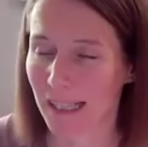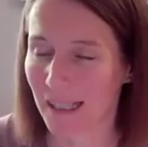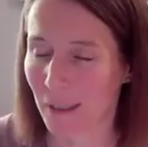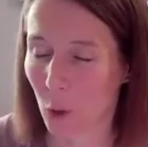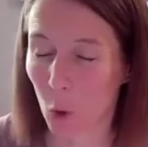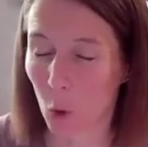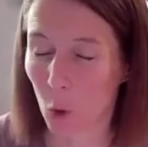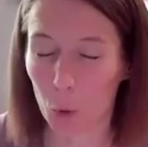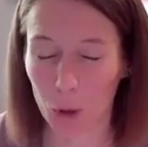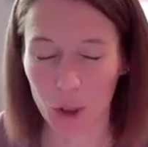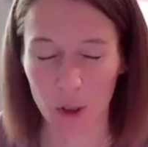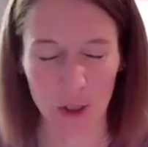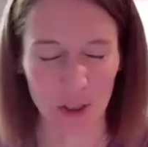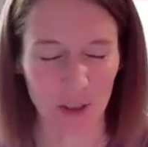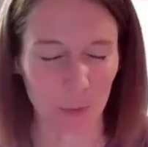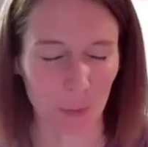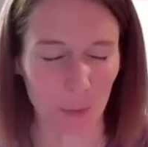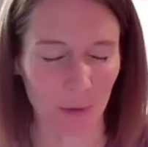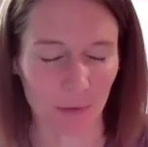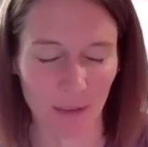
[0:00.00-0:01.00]
being
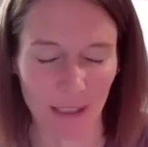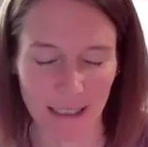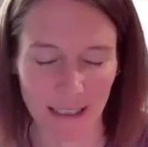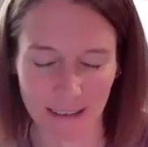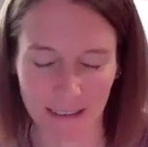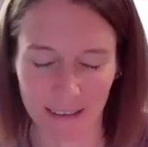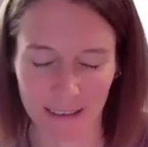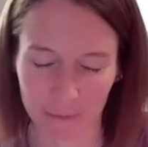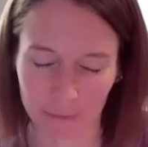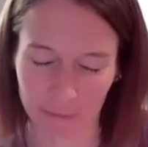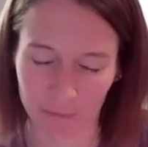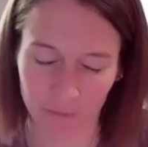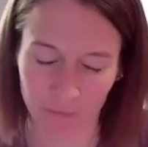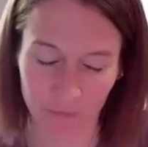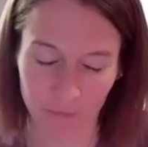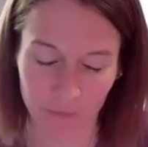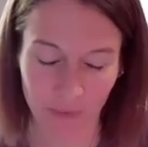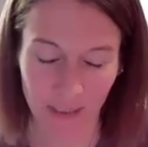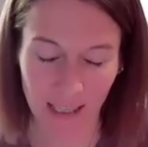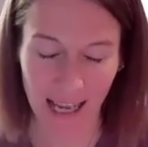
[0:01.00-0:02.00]
cautious with these
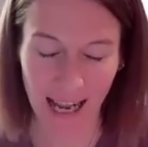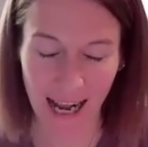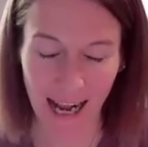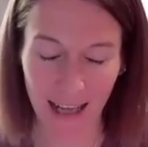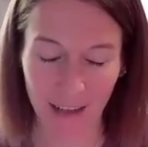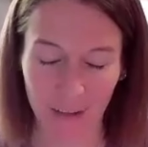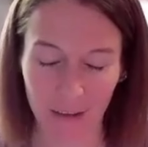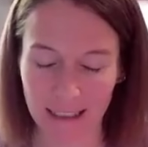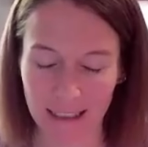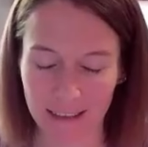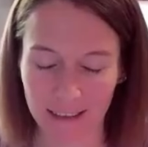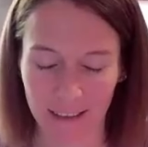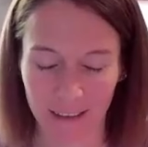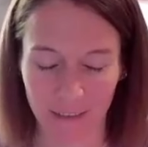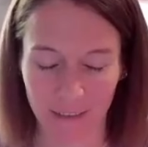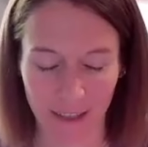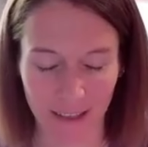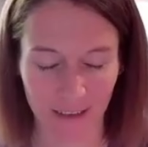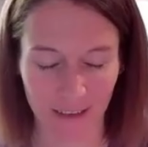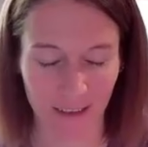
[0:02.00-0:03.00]
athletes
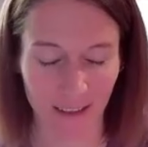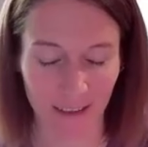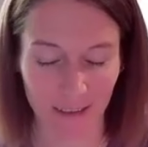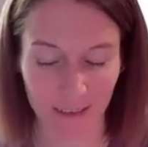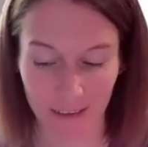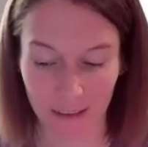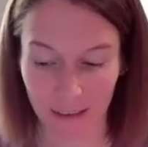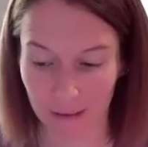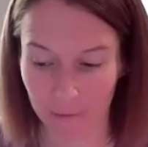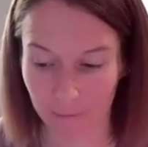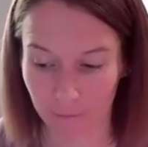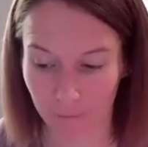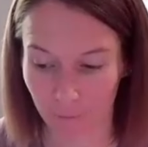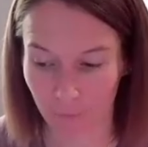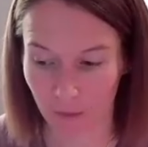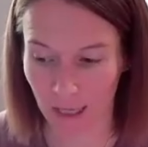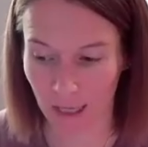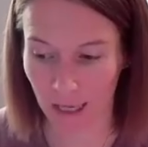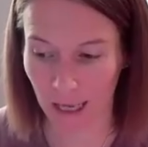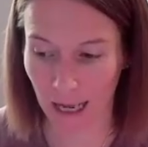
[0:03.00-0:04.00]
in that setting
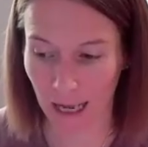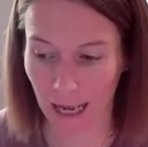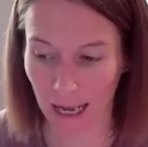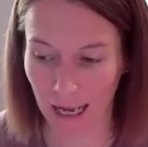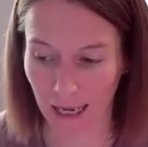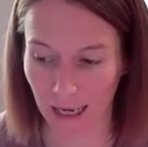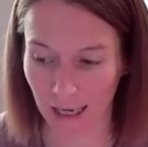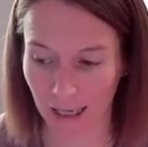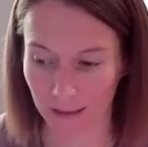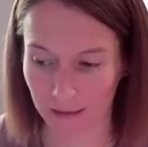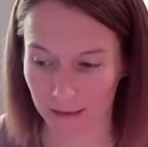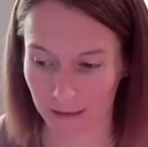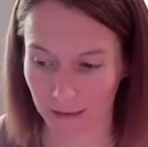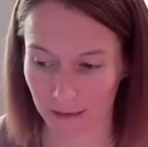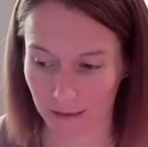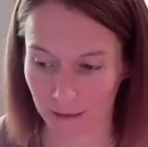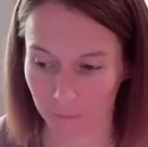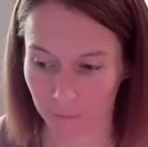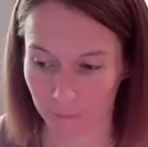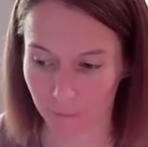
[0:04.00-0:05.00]

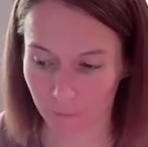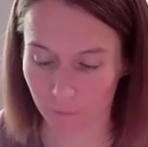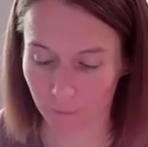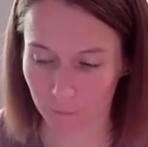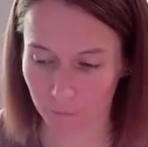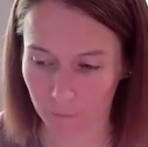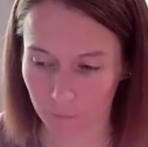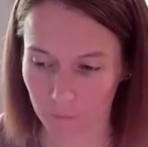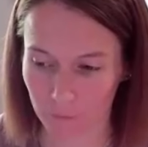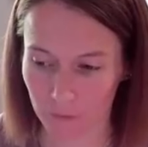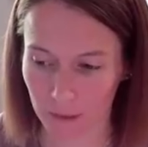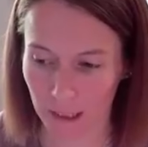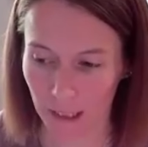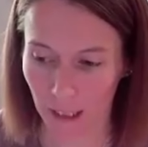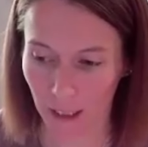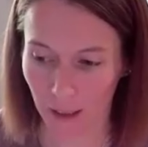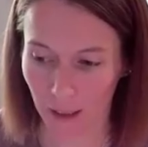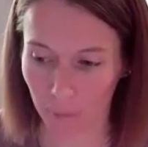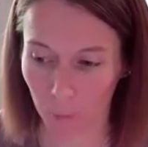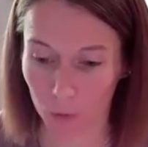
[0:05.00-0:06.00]
and
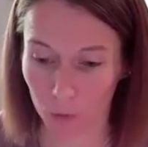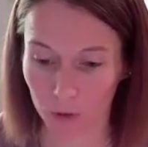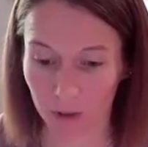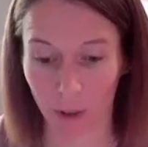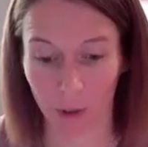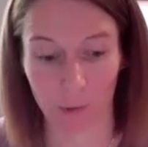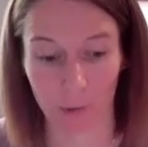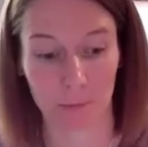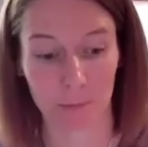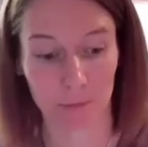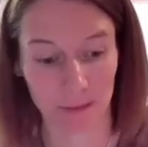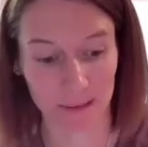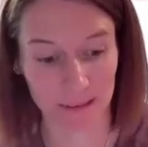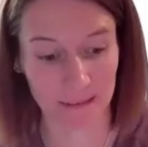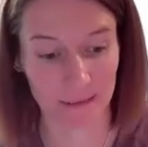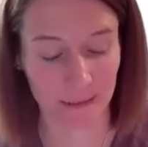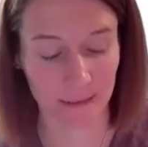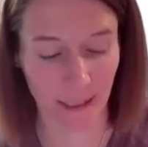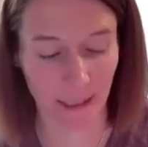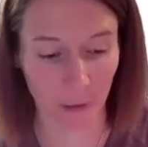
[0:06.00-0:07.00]
also
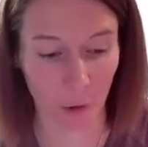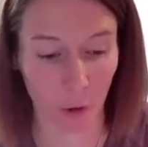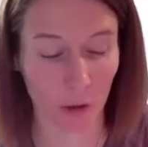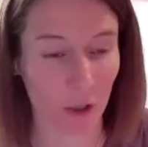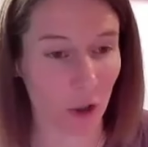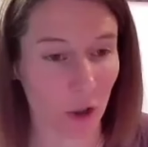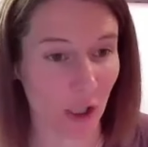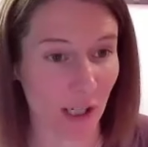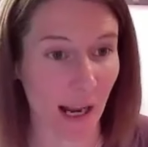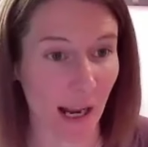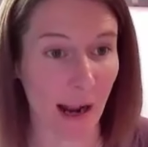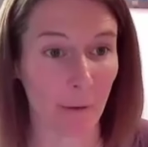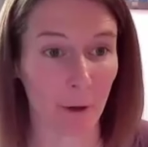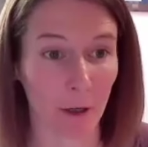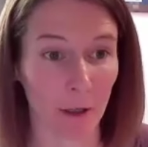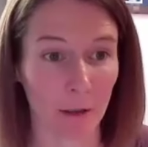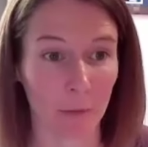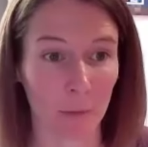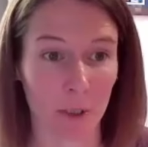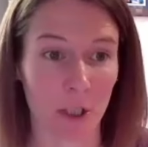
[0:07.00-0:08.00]
technology
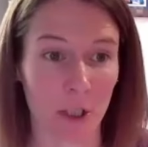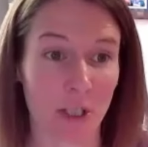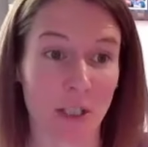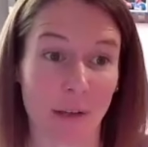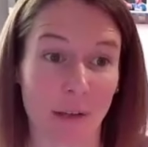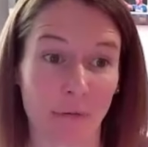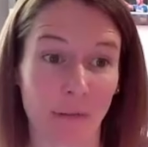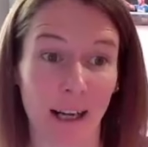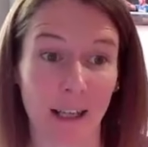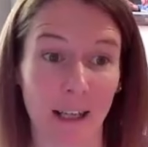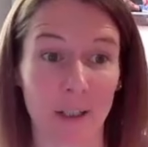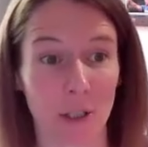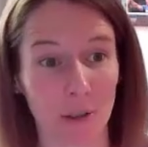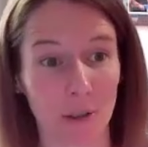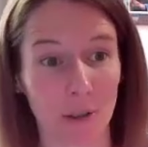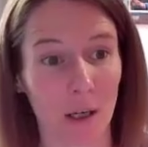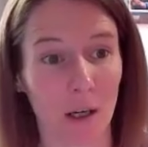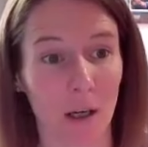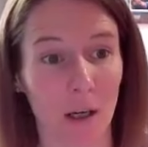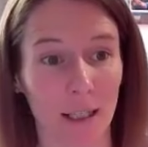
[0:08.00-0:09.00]
error, which is a
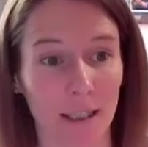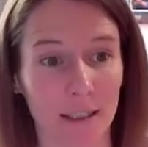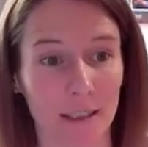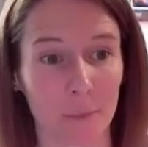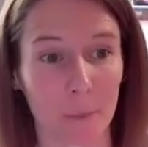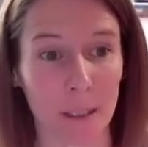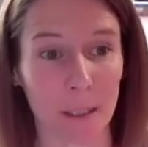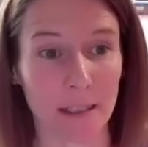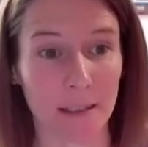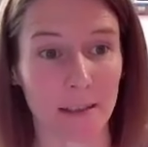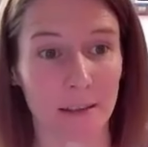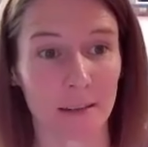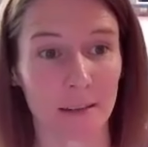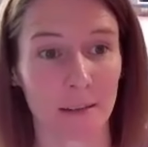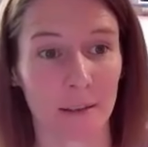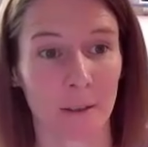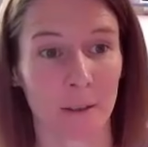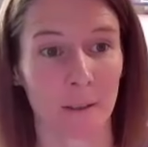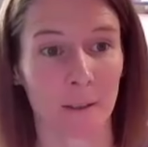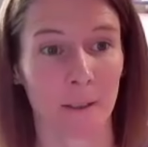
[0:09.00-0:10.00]
factor at high
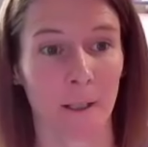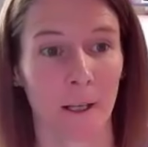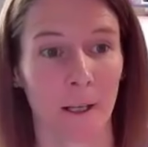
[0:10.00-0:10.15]
speeds,